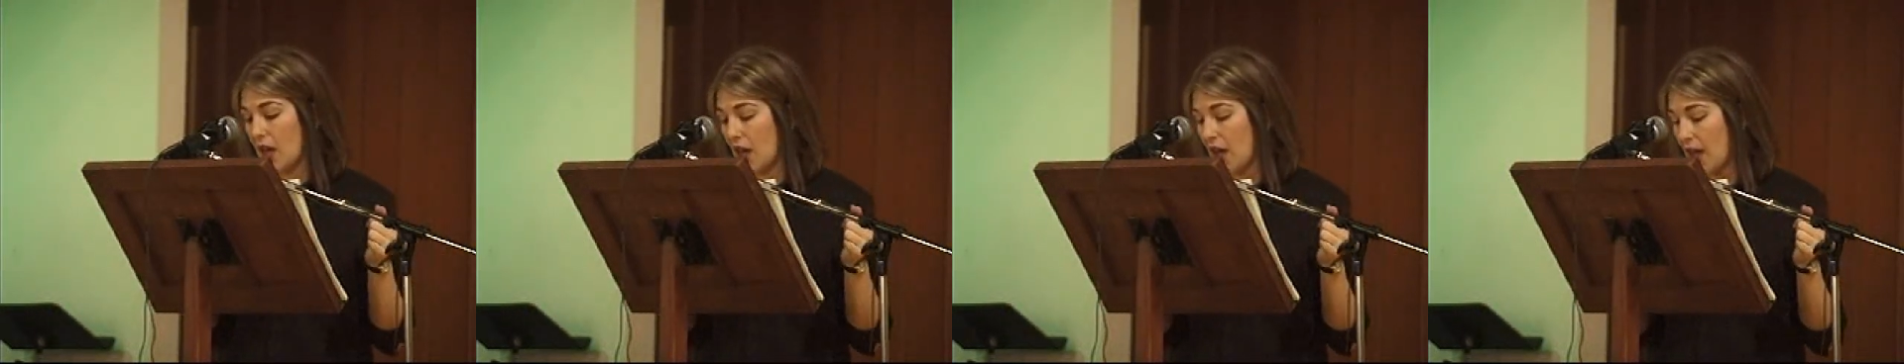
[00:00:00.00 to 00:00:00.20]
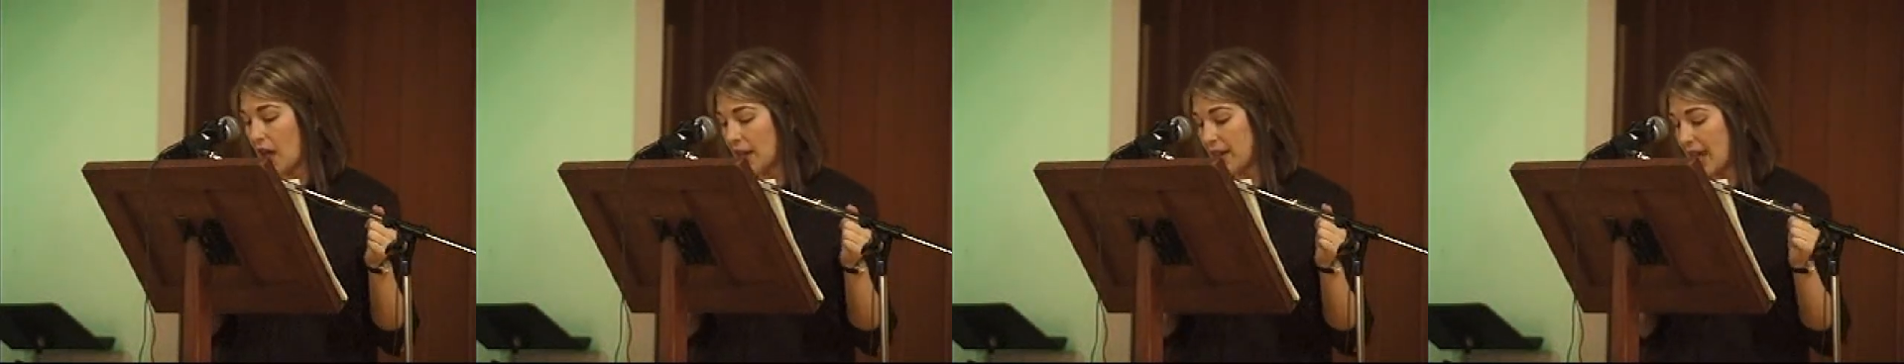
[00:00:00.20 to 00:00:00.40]

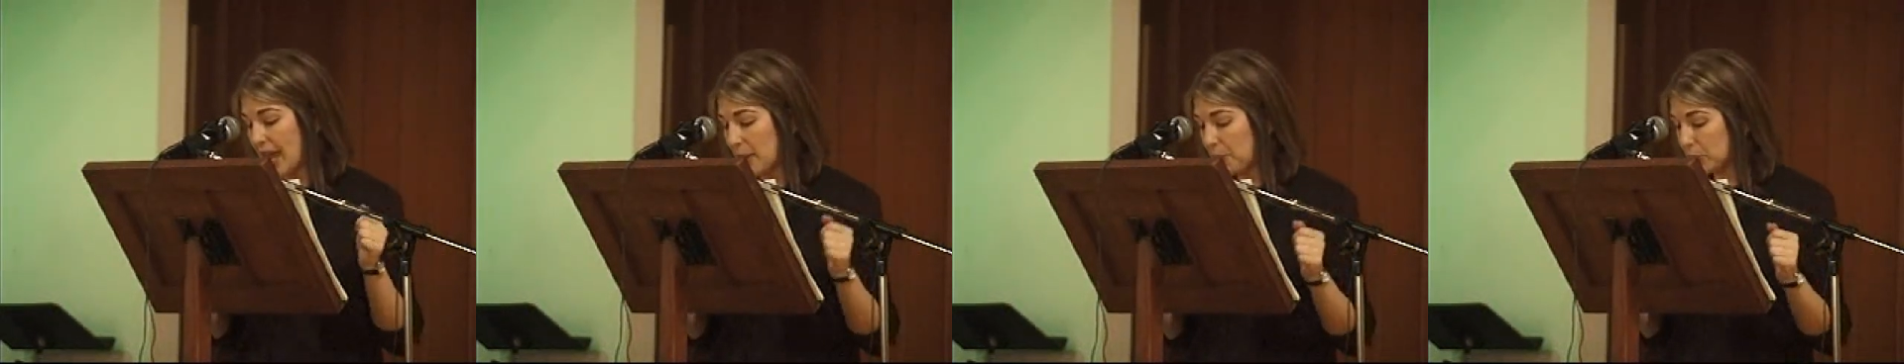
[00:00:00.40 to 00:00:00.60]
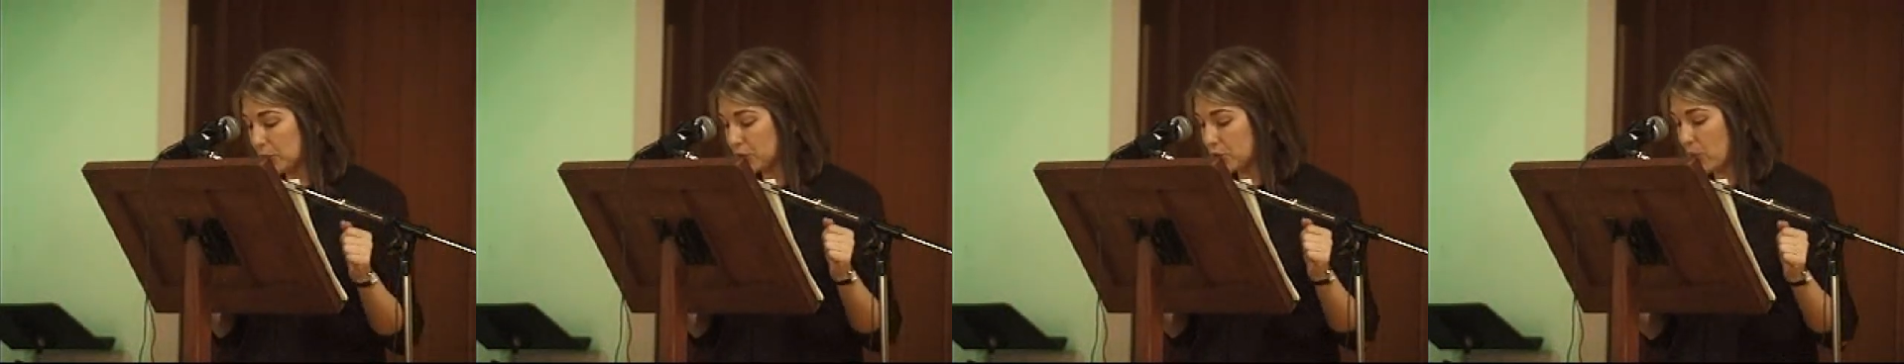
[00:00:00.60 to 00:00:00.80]
On
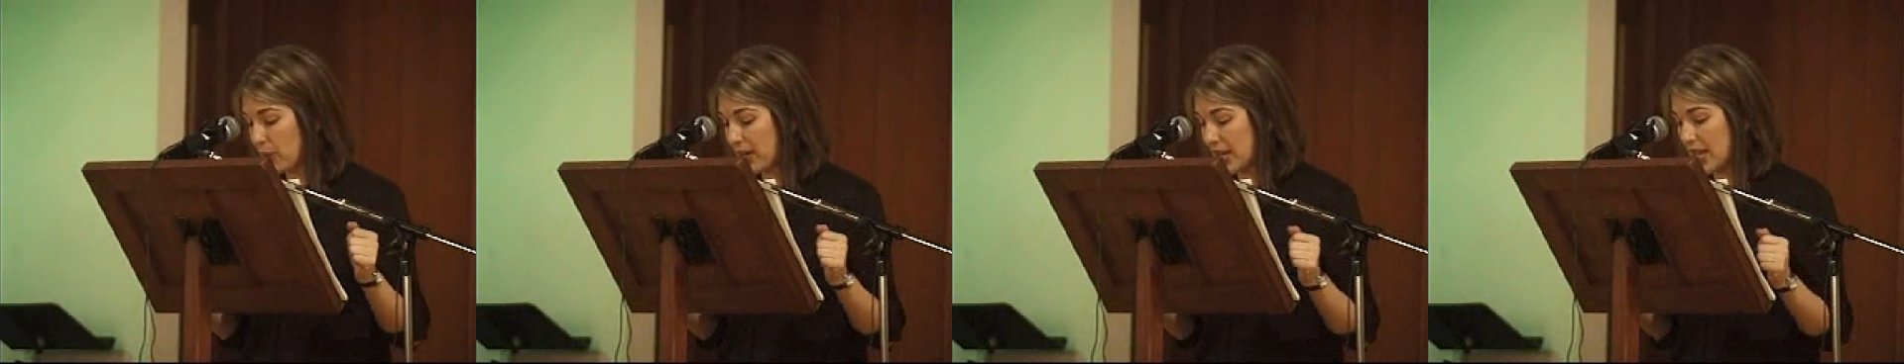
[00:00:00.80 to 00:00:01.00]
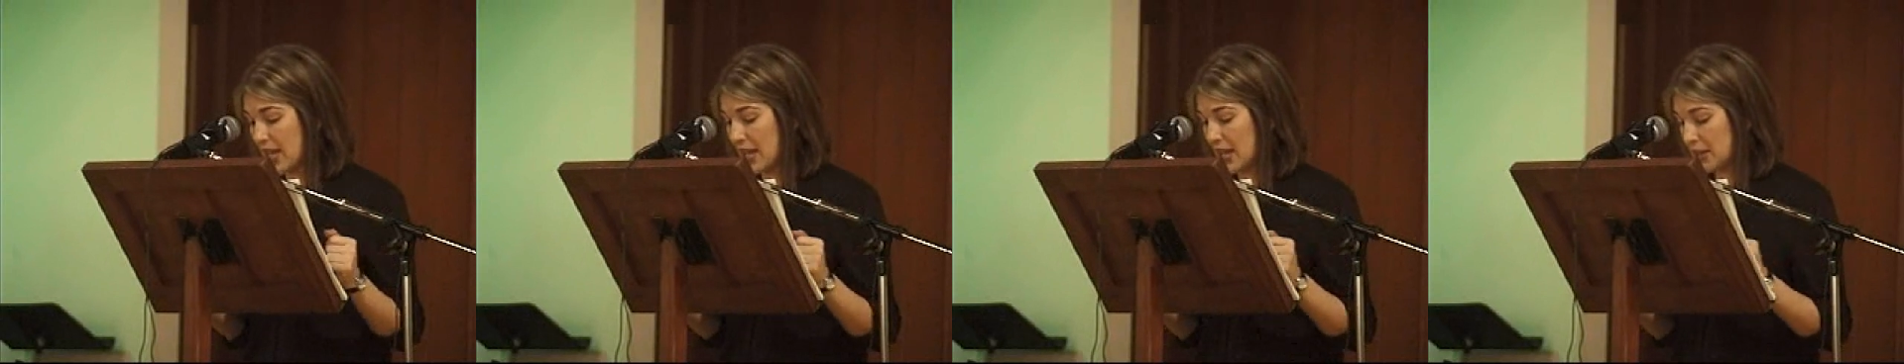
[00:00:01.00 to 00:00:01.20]
April
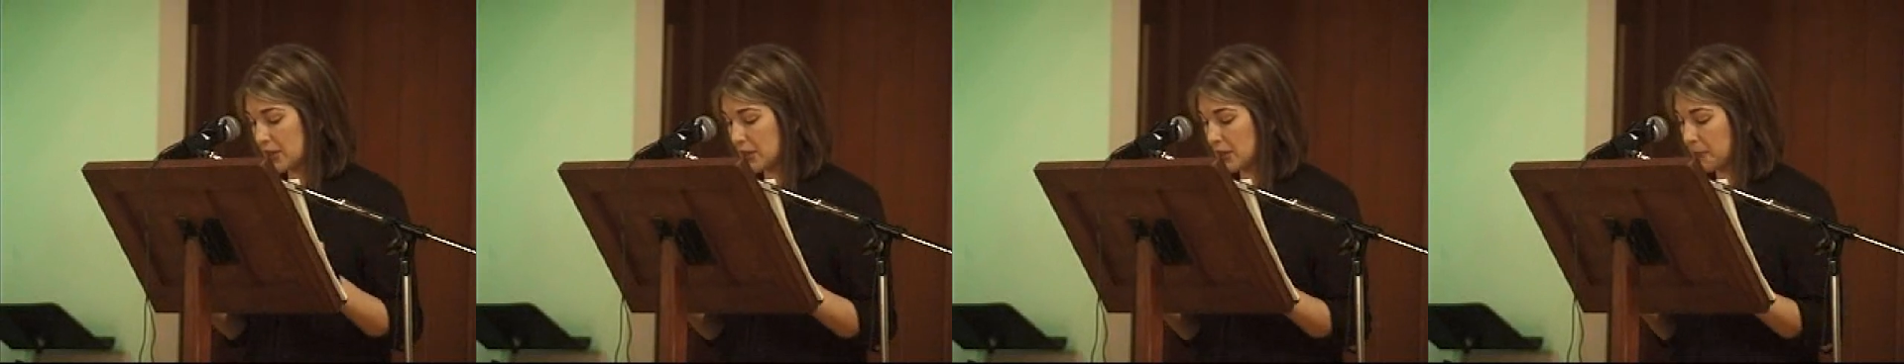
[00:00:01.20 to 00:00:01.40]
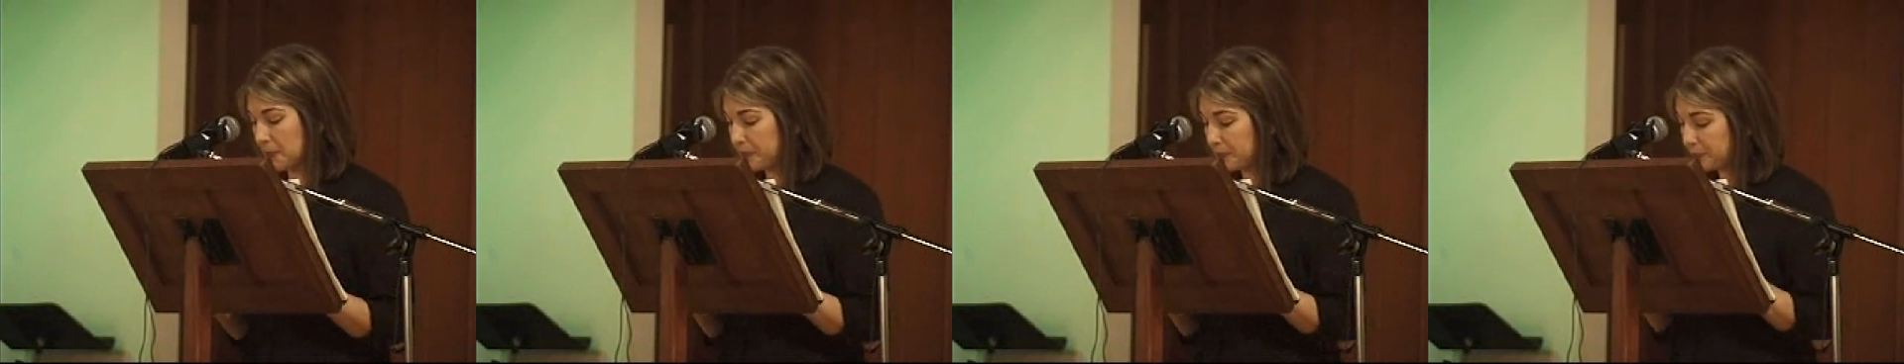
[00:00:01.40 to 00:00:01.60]

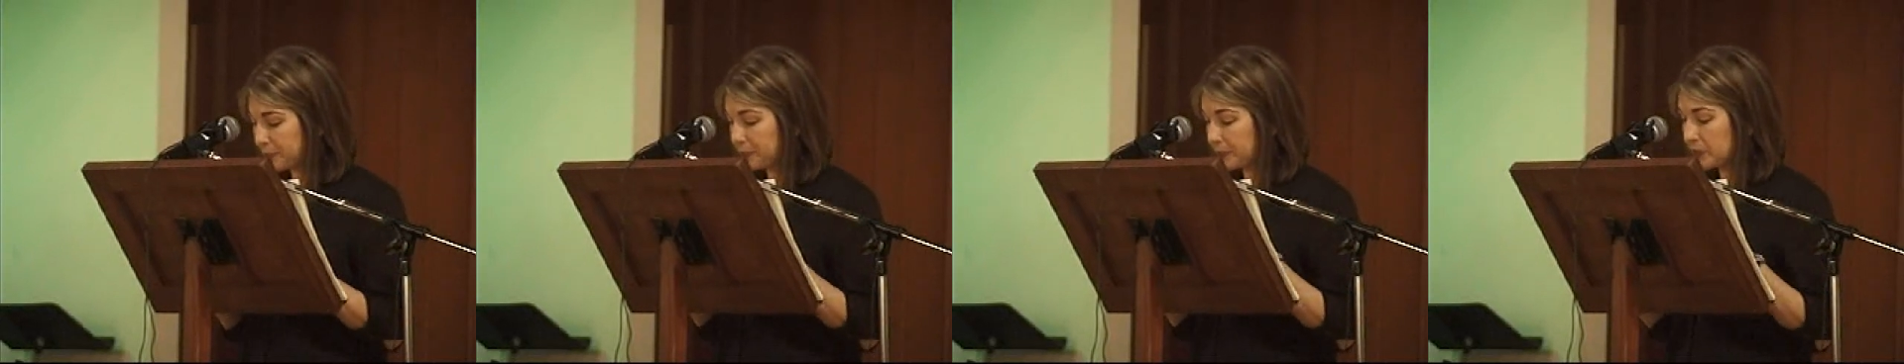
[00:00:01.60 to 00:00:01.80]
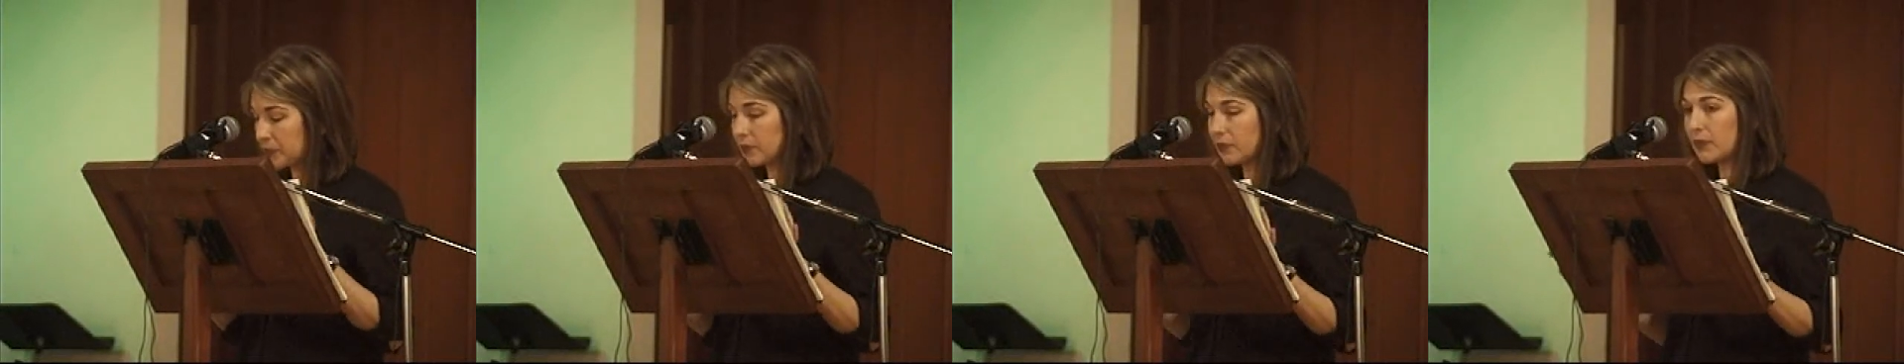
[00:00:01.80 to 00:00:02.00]
28th,
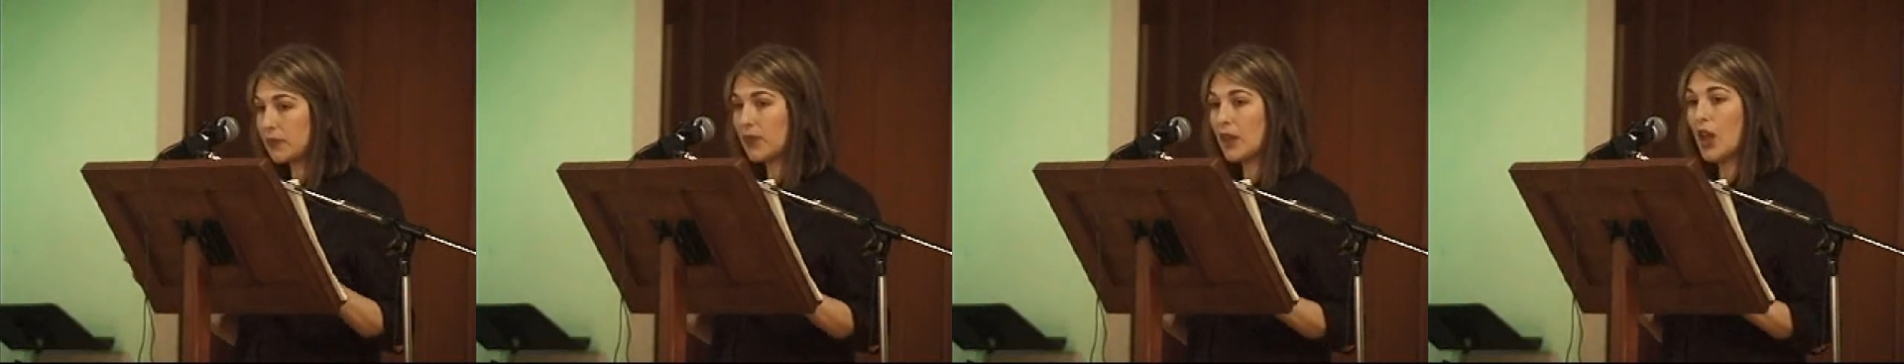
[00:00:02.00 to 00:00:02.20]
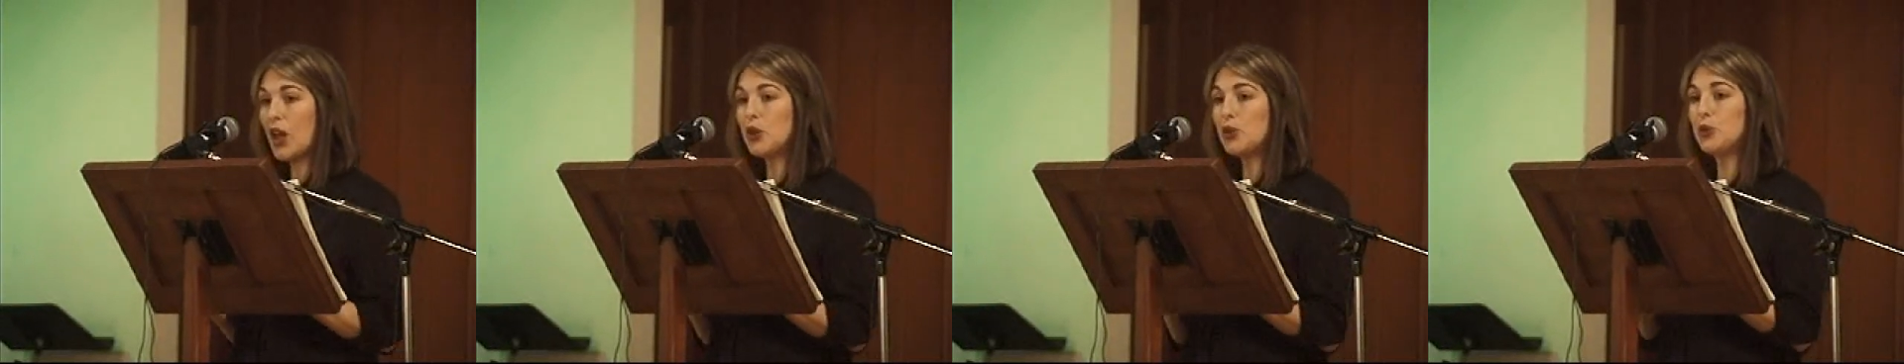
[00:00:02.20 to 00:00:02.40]

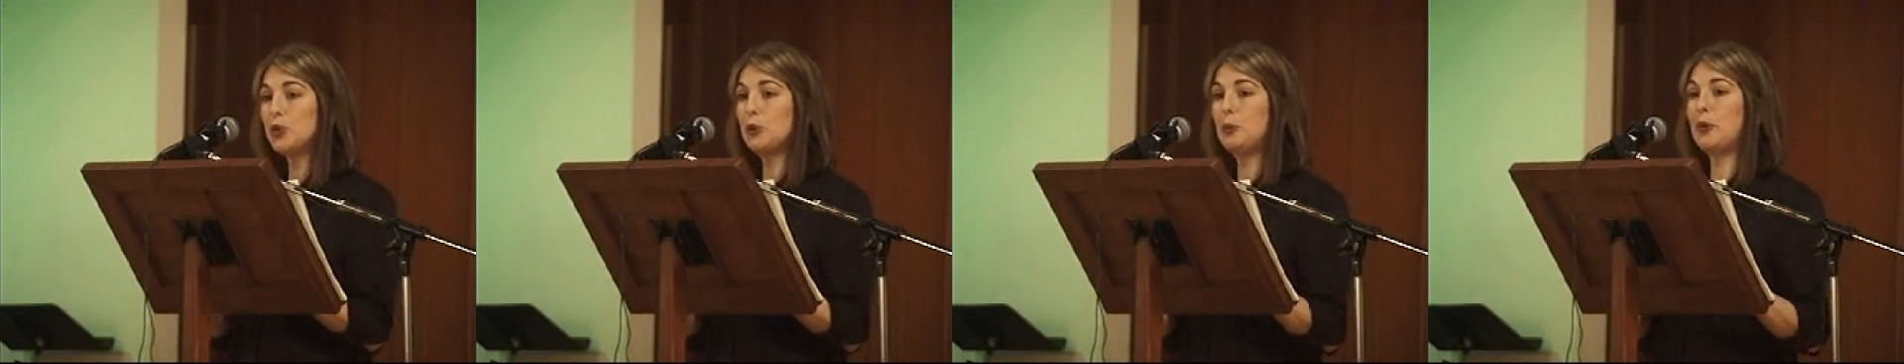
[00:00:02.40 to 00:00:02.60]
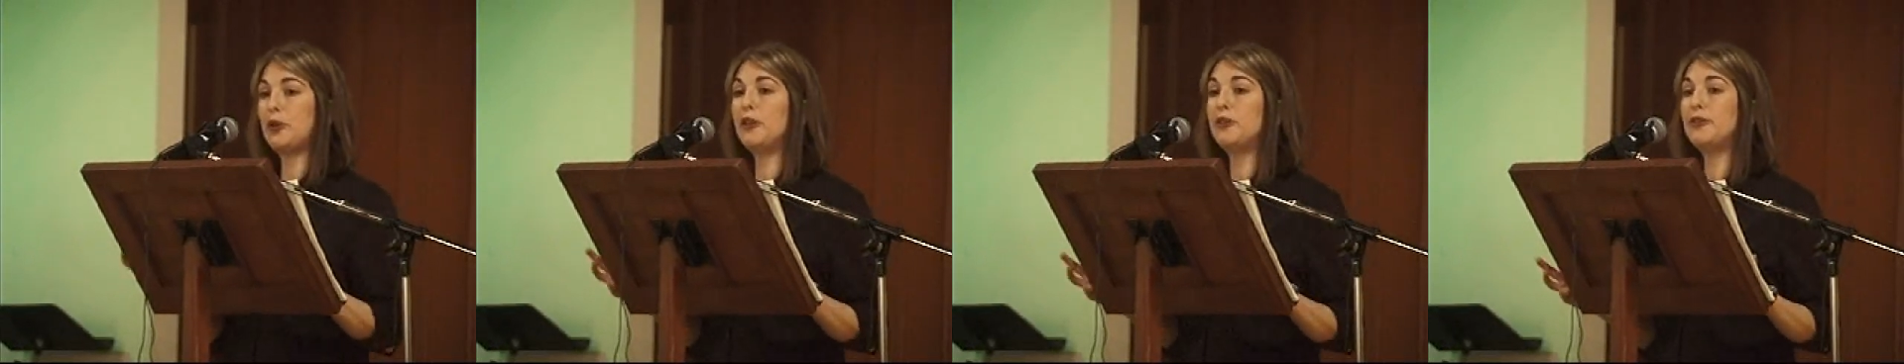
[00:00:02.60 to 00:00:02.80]
a
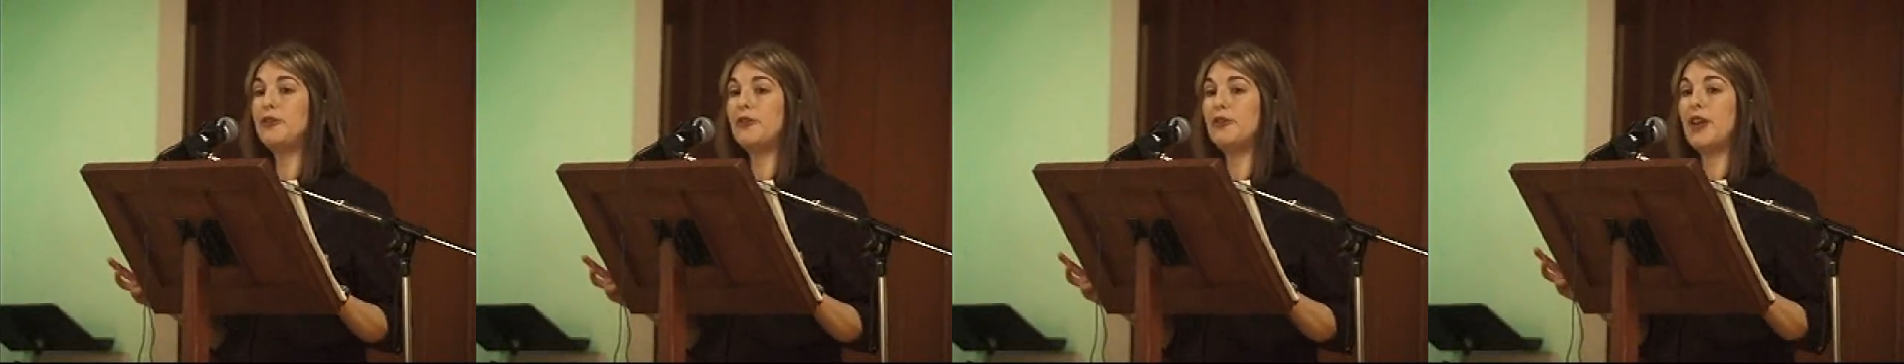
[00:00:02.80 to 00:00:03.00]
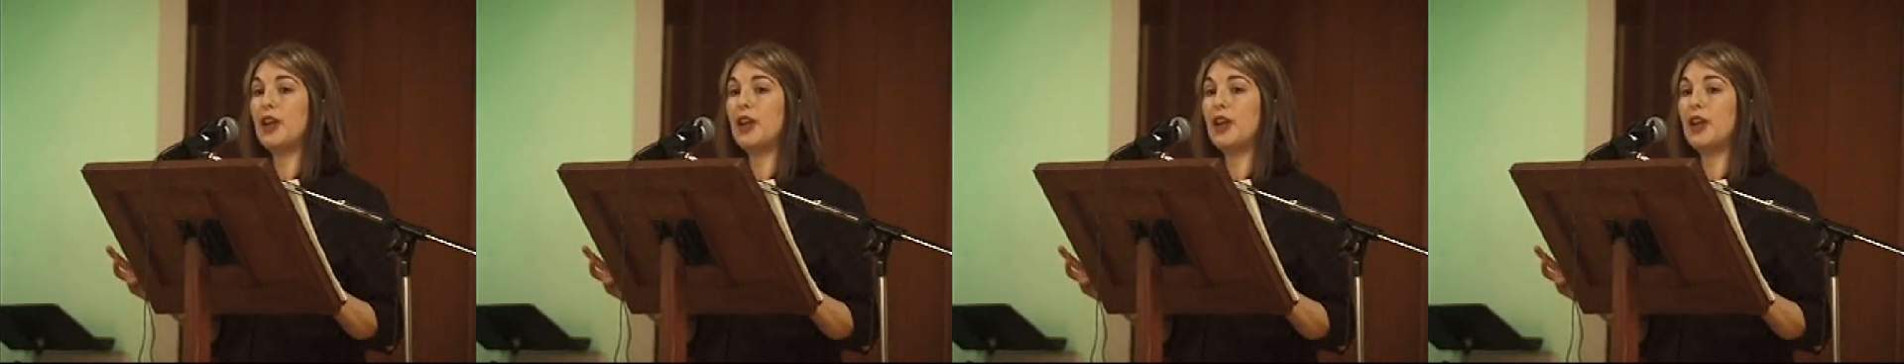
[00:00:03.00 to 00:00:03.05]
group of